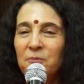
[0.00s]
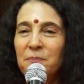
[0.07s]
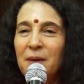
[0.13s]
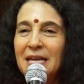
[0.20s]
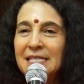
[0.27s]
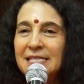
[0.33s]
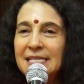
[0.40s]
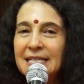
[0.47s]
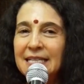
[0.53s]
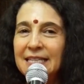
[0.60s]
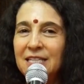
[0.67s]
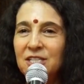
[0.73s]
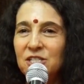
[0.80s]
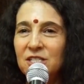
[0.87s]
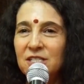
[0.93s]
are
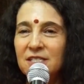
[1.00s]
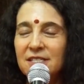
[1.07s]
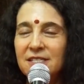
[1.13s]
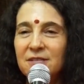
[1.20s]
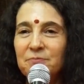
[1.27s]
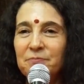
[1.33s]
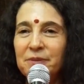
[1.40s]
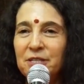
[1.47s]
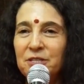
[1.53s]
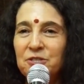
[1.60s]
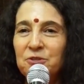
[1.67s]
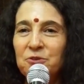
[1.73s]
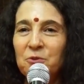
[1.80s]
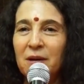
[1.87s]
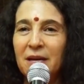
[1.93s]
basically just simply
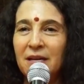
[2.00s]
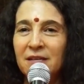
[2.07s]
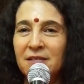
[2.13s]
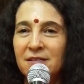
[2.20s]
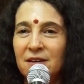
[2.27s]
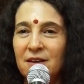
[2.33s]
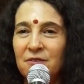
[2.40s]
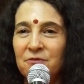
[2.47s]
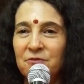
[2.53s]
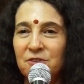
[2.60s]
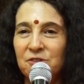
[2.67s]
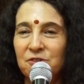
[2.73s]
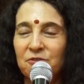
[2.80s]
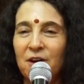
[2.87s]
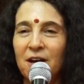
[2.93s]
two ways of
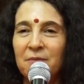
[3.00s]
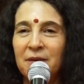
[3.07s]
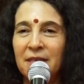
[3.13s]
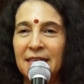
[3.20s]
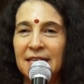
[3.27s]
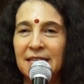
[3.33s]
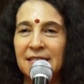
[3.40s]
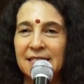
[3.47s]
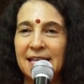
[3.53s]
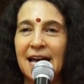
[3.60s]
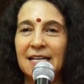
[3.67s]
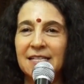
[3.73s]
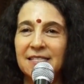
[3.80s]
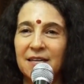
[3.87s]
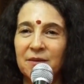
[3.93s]
describing the
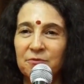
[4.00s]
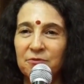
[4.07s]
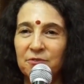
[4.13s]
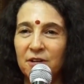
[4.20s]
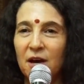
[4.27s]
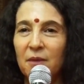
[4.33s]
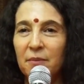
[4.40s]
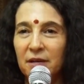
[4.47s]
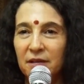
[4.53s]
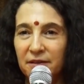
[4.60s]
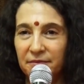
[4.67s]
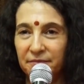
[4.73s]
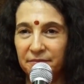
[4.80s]
exact same phenomenon.